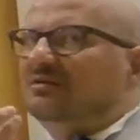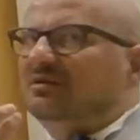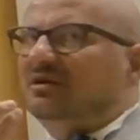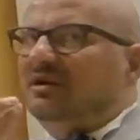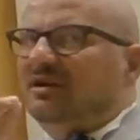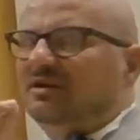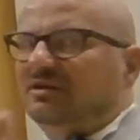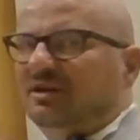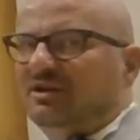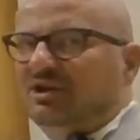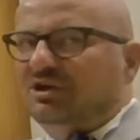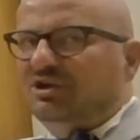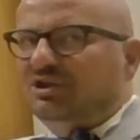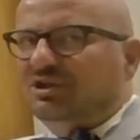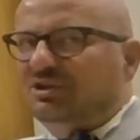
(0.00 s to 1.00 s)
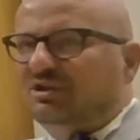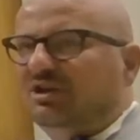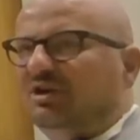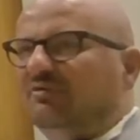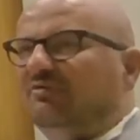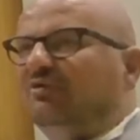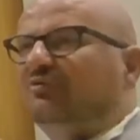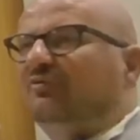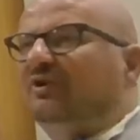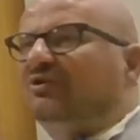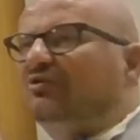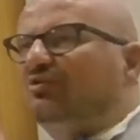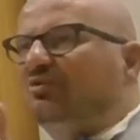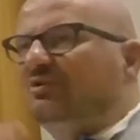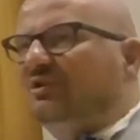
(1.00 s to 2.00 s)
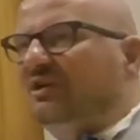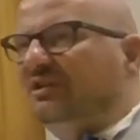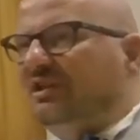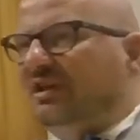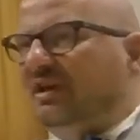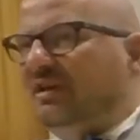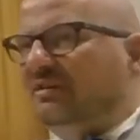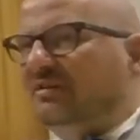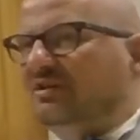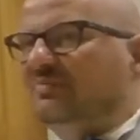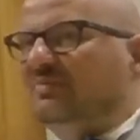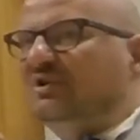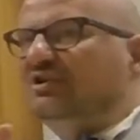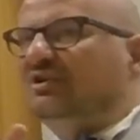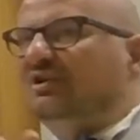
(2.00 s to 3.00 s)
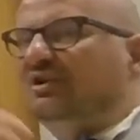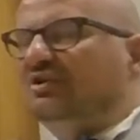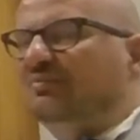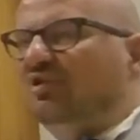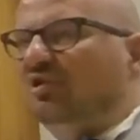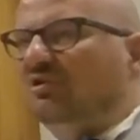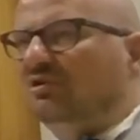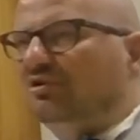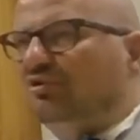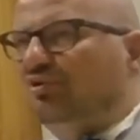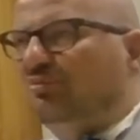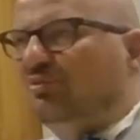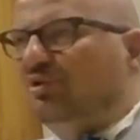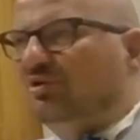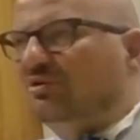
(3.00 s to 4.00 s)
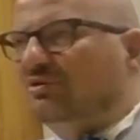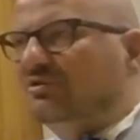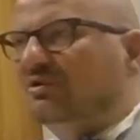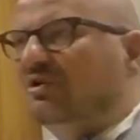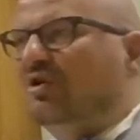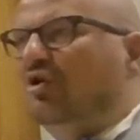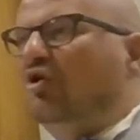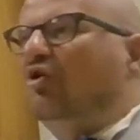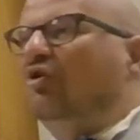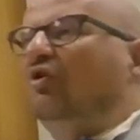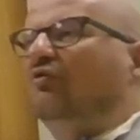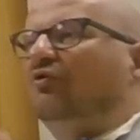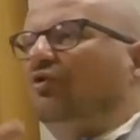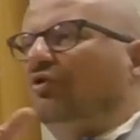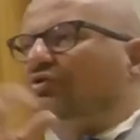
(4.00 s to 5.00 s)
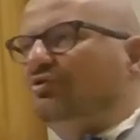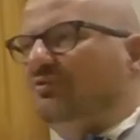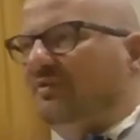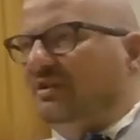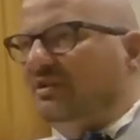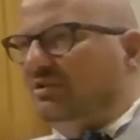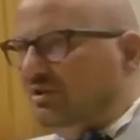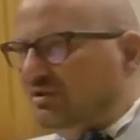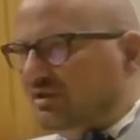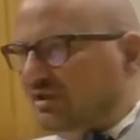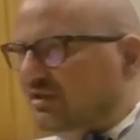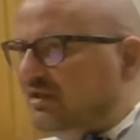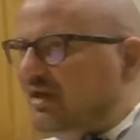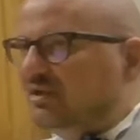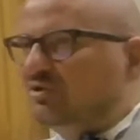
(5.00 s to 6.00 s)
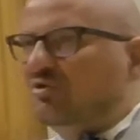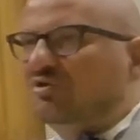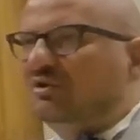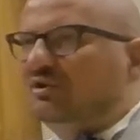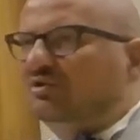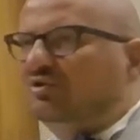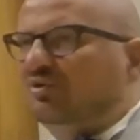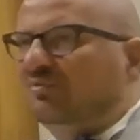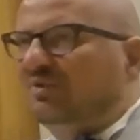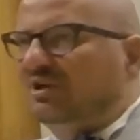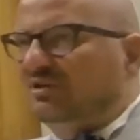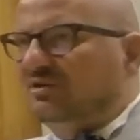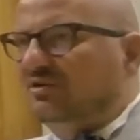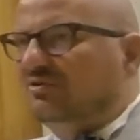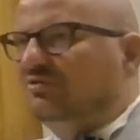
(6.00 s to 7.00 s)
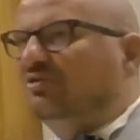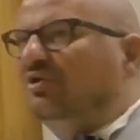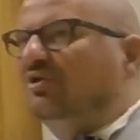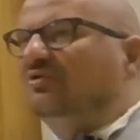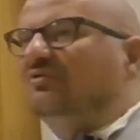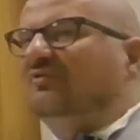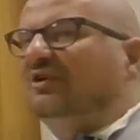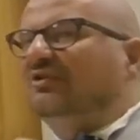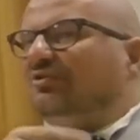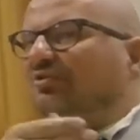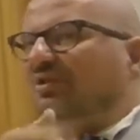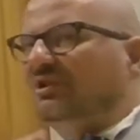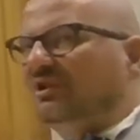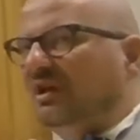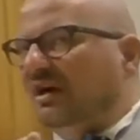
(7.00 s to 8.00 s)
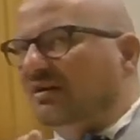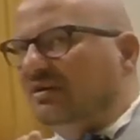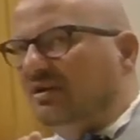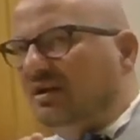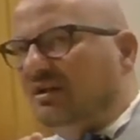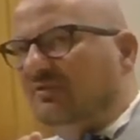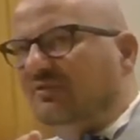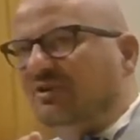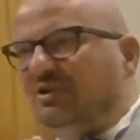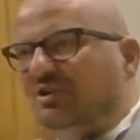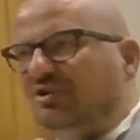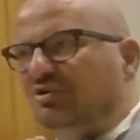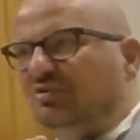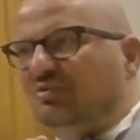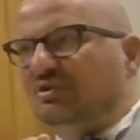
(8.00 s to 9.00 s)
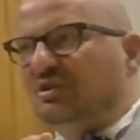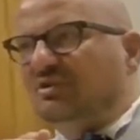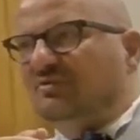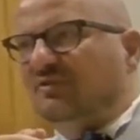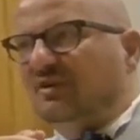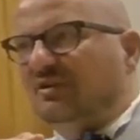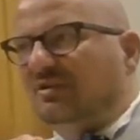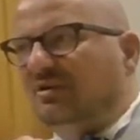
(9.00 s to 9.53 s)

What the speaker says: in addition, if you want to irradiate, especially smaller tumors, of course you want to irradiate only tumor. You don't want to attack healthy tissues as well.